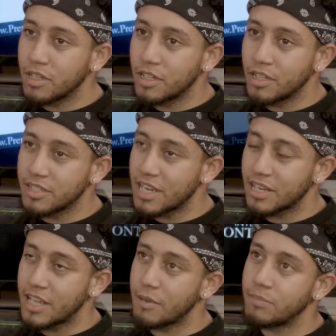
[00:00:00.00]
But it's not
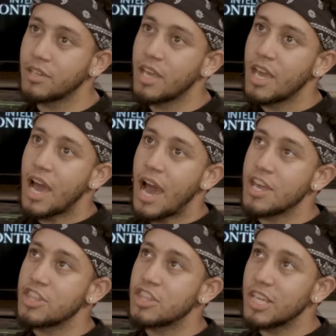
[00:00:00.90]
going to happen.
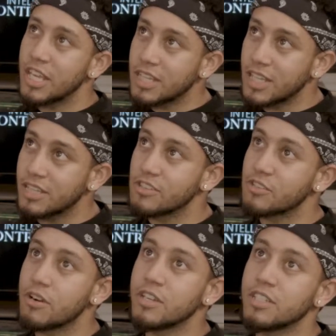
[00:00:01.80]
I think that there's
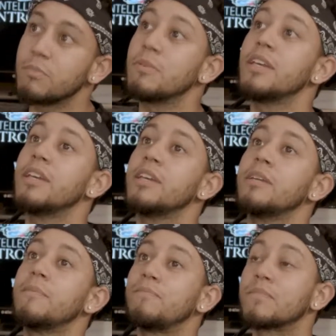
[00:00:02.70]
going to
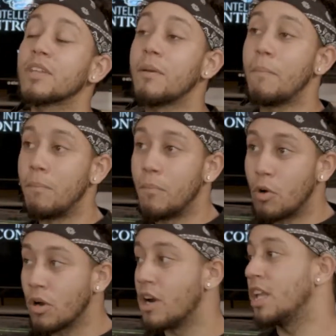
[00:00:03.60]
be
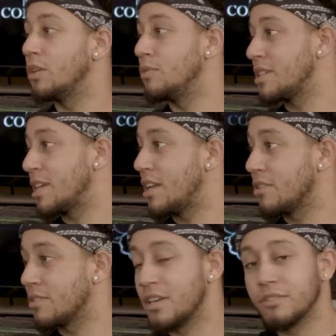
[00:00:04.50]
more Hollywood
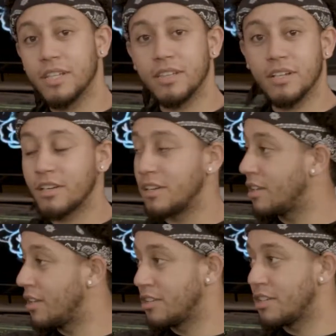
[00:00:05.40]
scandals. I don't think they're
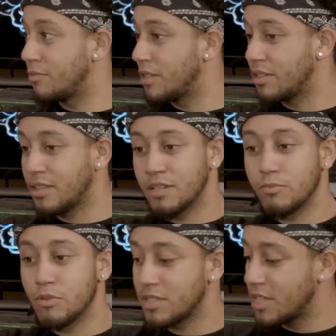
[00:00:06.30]
done with. There's
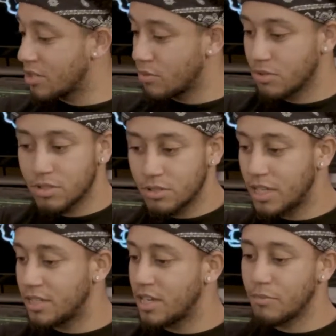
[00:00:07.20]
more sexual assault
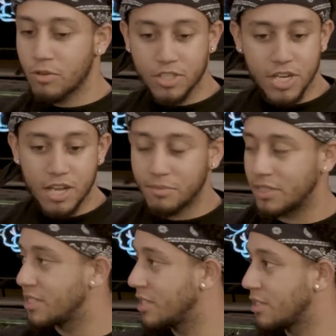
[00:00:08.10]
out there, more child
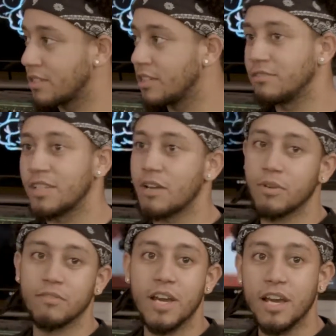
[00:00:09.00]
molesting stuff that
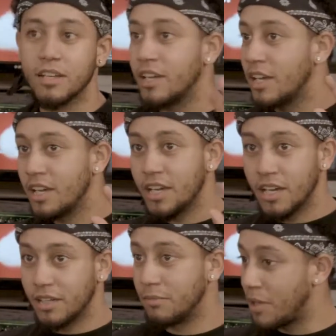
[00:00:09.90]
we've not
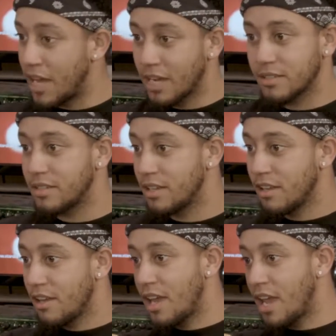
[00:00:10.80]
unpacked.
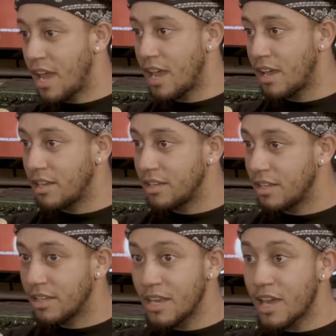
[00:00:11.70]
And
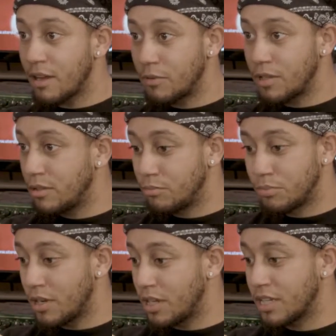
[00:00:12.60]
yeah, we
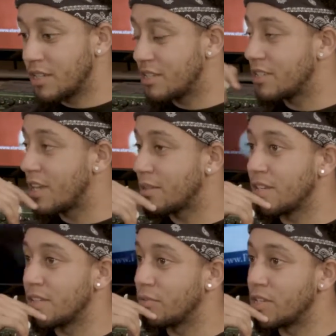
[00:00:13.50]
probably gonna just have to
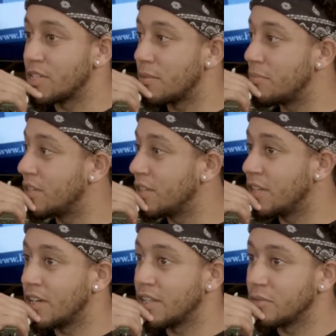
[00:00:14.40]
hit the reset button on
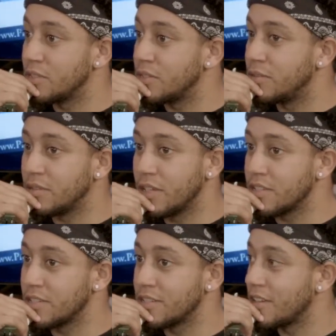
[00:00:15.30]
Hollywood.
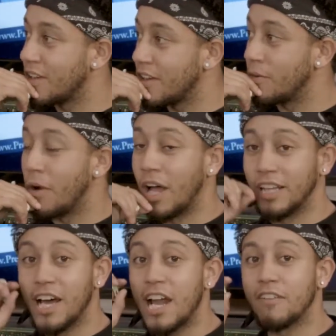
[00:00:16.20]
A
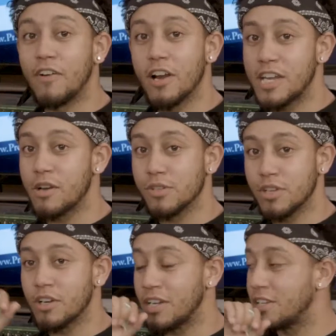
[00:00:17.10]
lot of our heroes
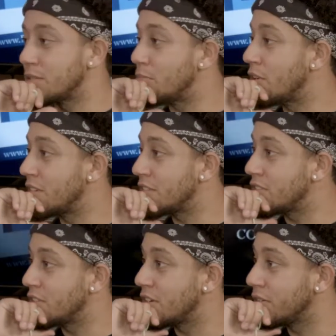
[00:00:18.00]
are gonna disappoint us
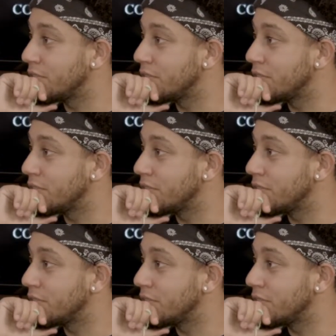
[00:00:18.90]
this year.